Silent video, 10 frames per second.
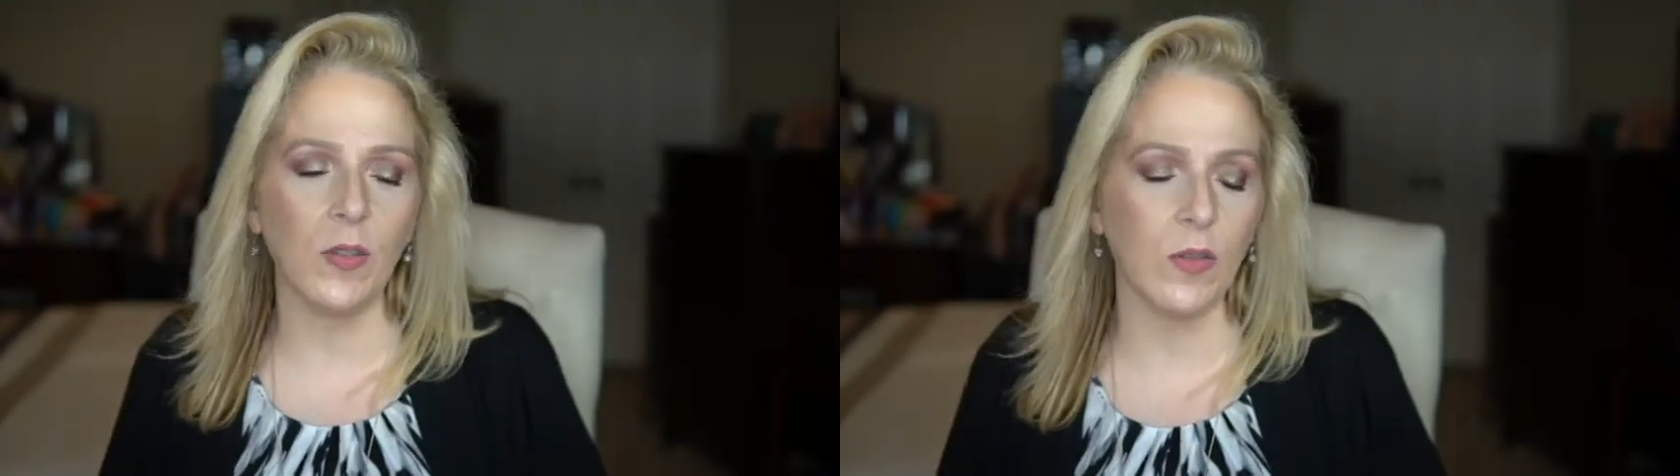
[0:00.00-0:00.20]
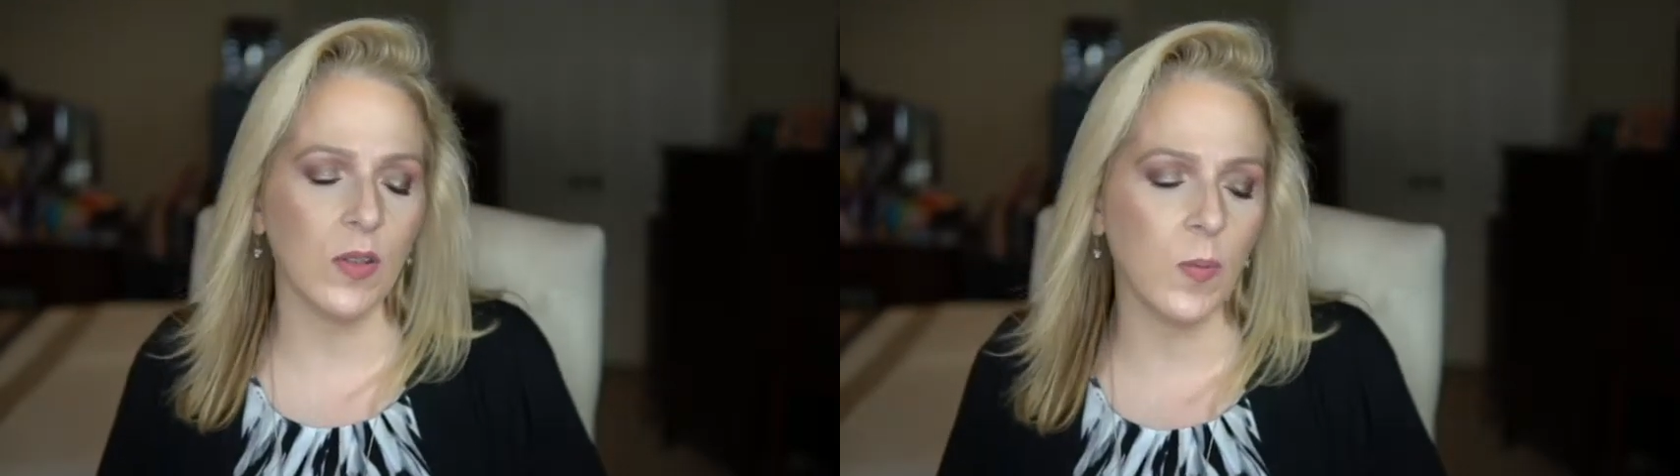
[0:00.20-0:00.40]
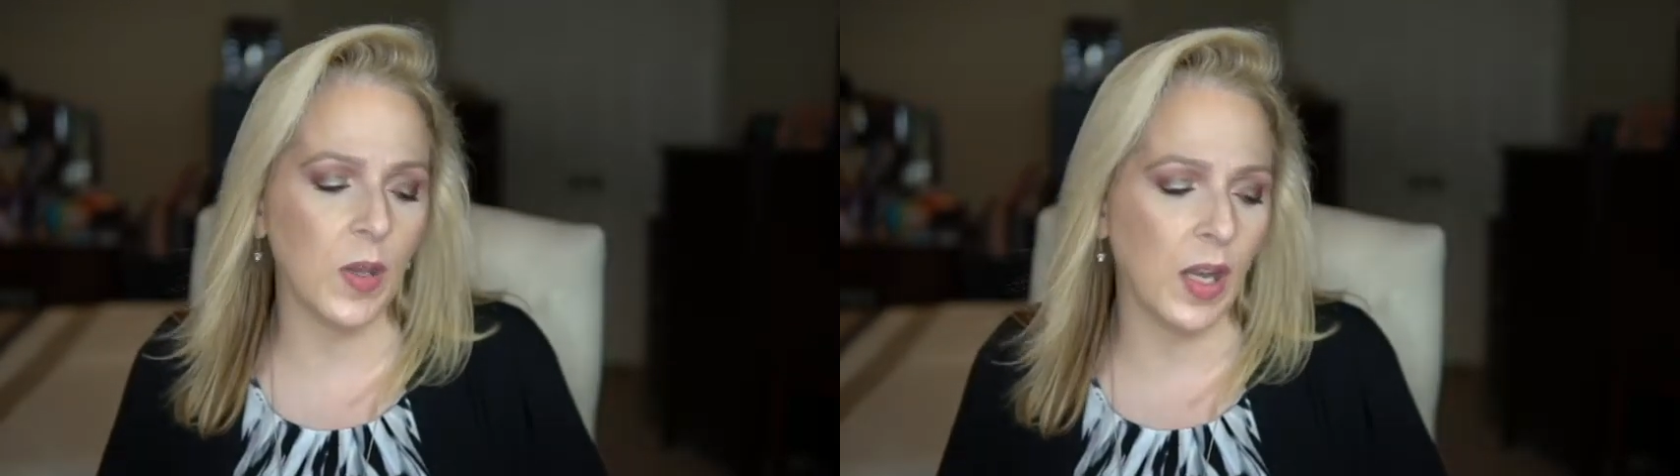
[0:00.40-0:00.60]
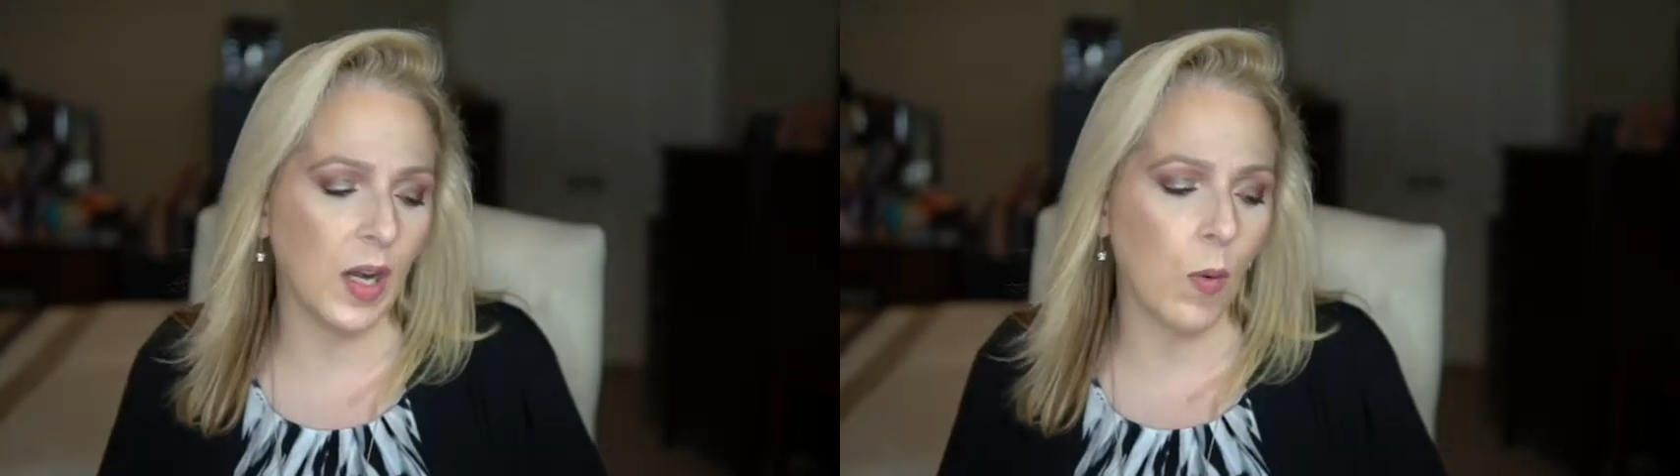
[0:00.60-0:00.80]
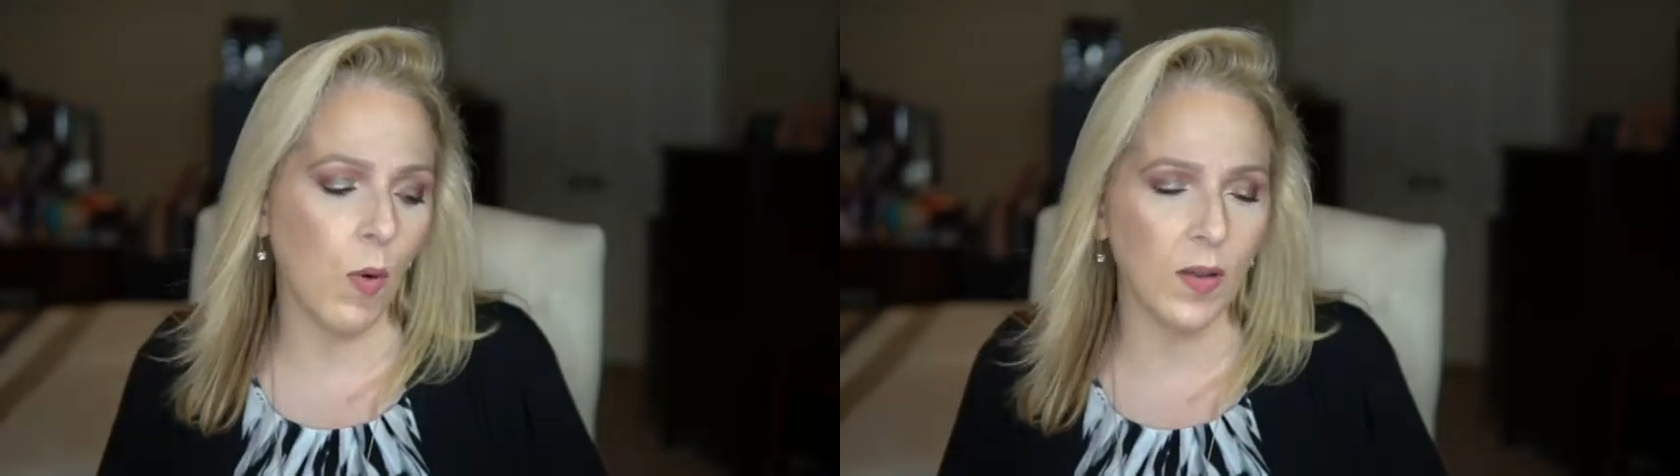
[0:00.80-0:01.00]
or something and
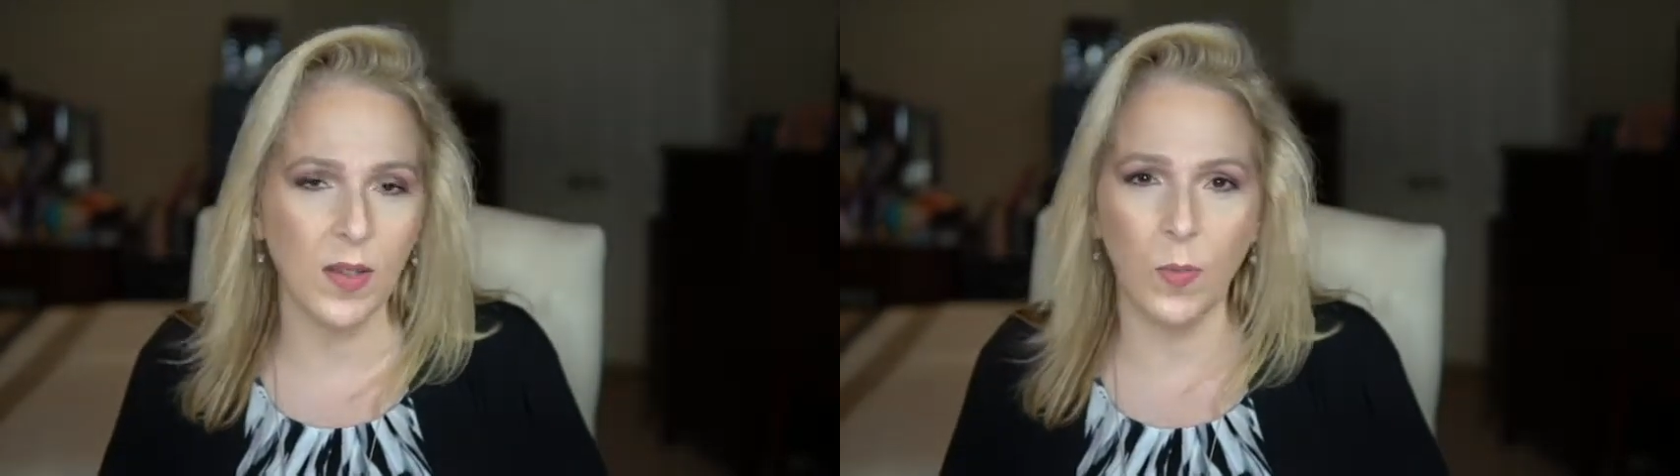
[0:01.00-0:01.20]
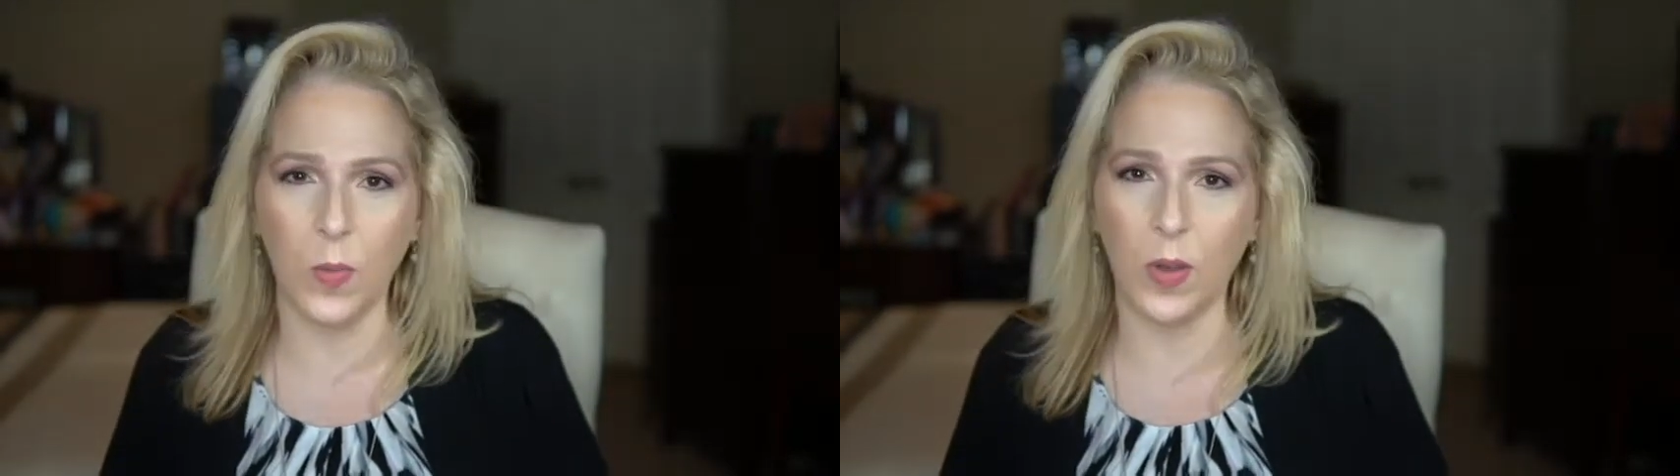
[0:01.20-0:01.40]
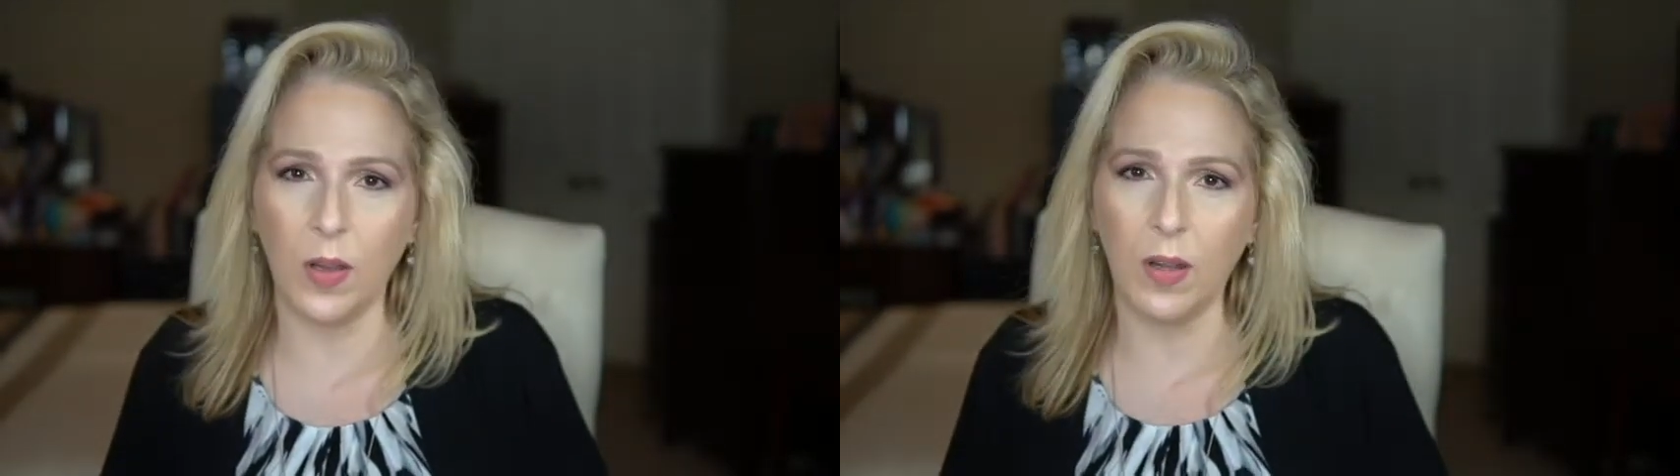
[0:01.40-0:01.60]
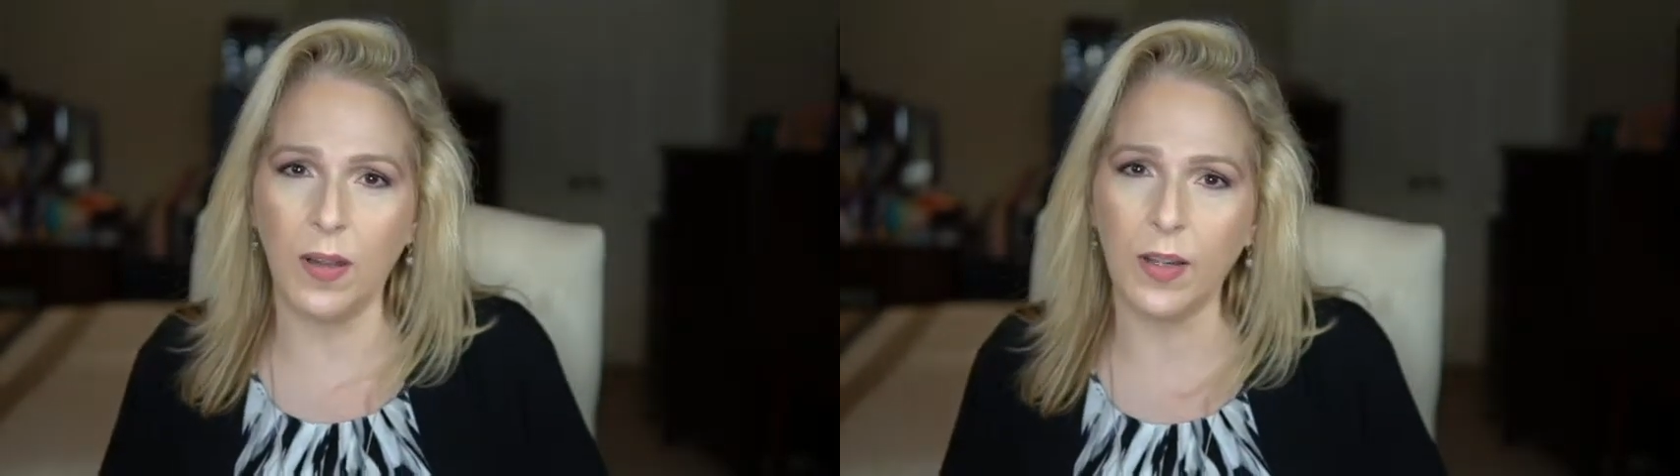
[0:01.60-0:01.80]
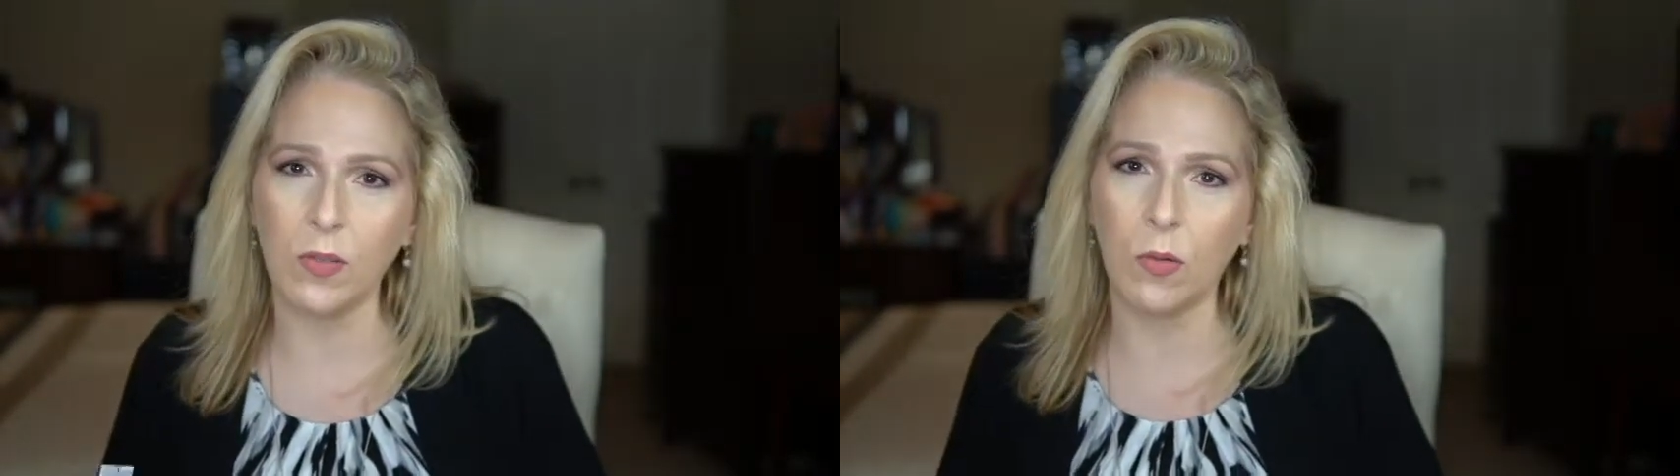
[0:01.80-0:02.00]
I want something with a little
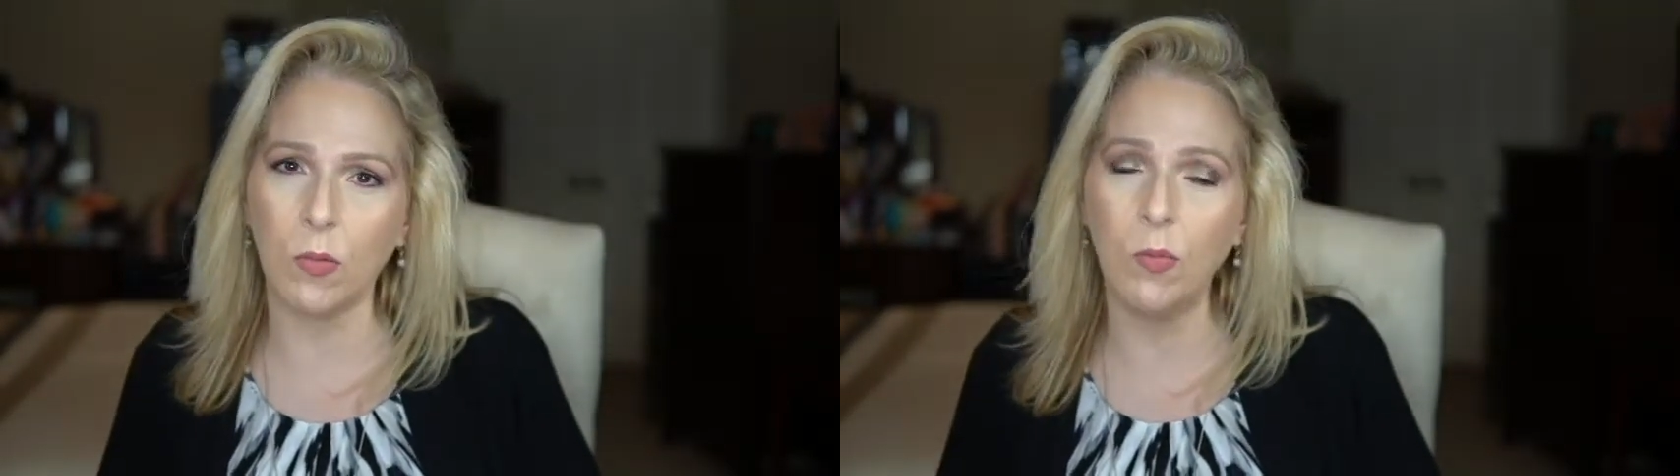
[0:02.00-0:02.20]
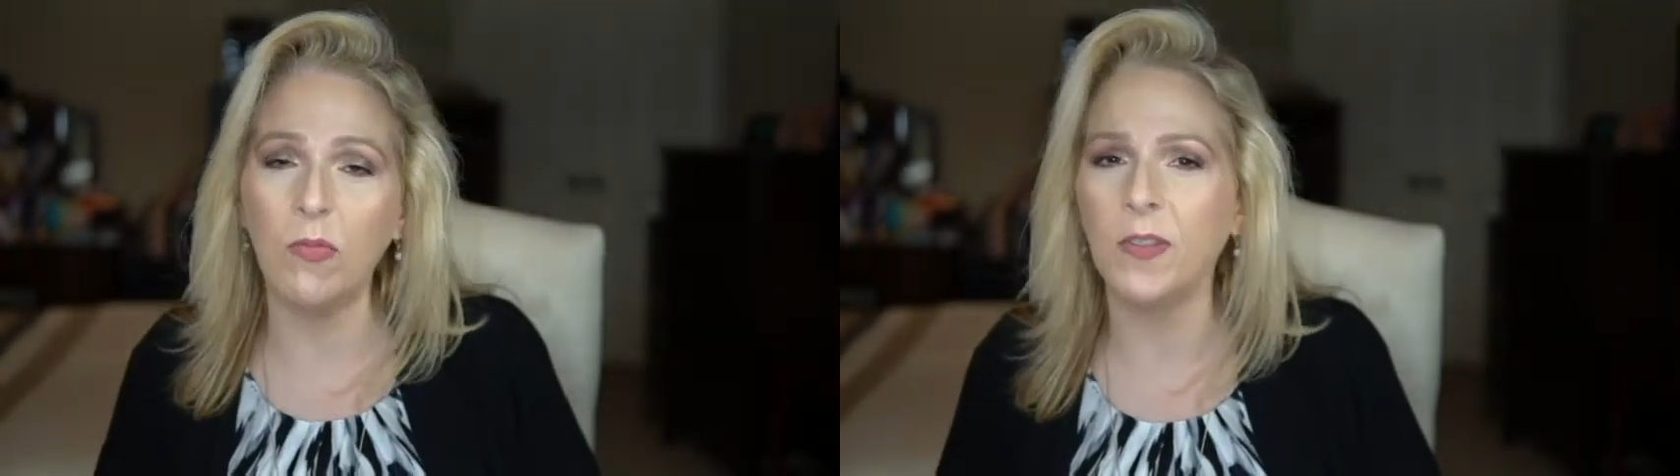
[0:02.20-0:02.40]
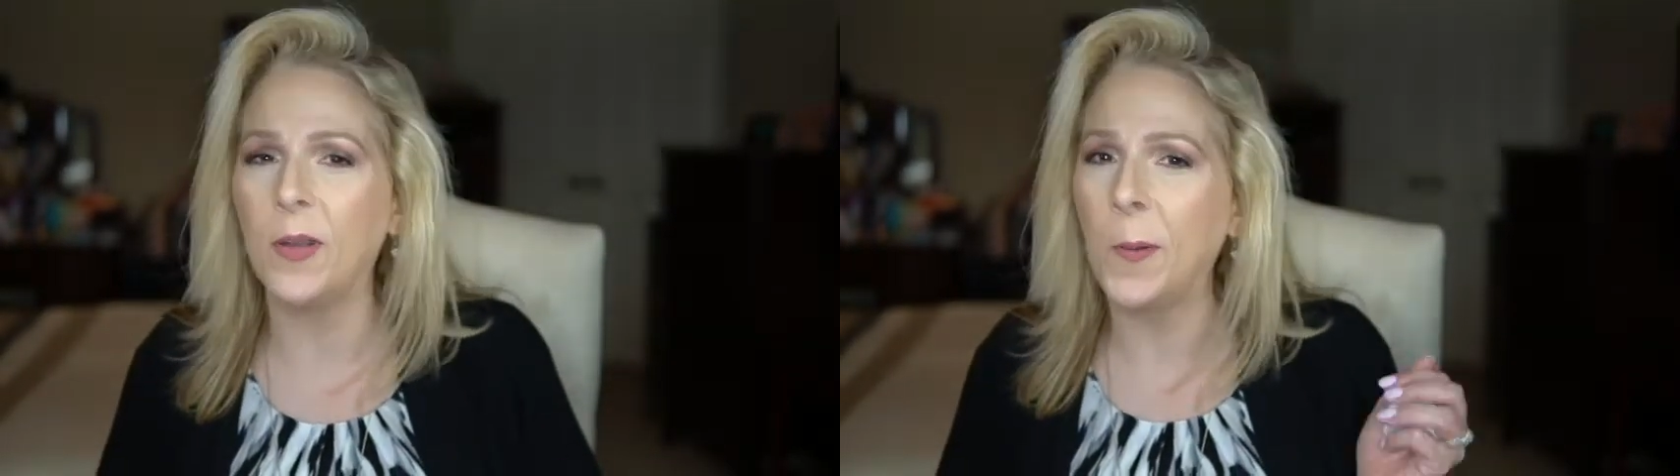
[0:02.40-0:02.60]
extra oomph,